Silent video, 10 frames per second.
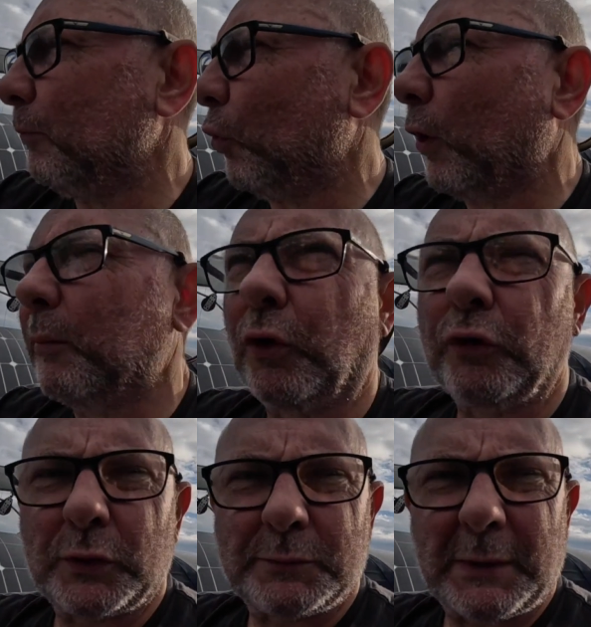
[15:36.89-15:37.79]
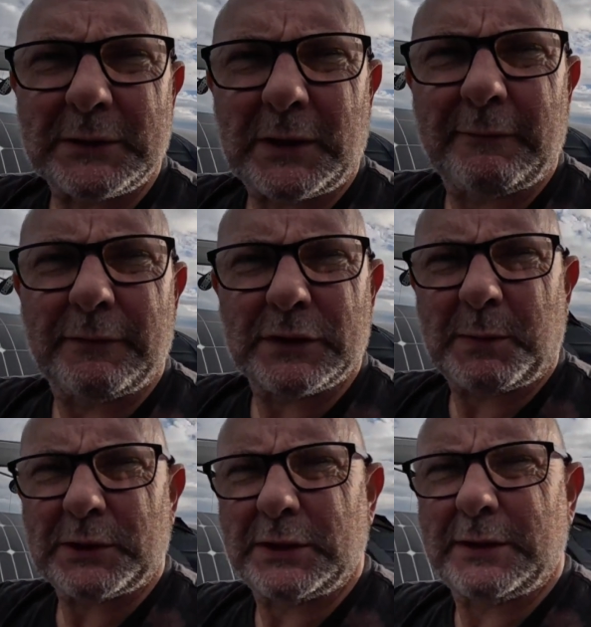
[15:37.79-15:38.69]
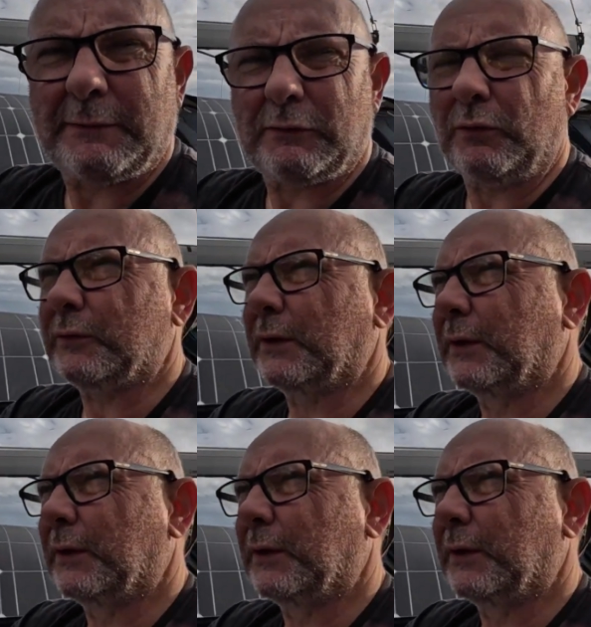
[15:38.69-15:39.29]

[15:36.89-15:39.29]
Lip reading: mooring balls, which makes life especially difficult.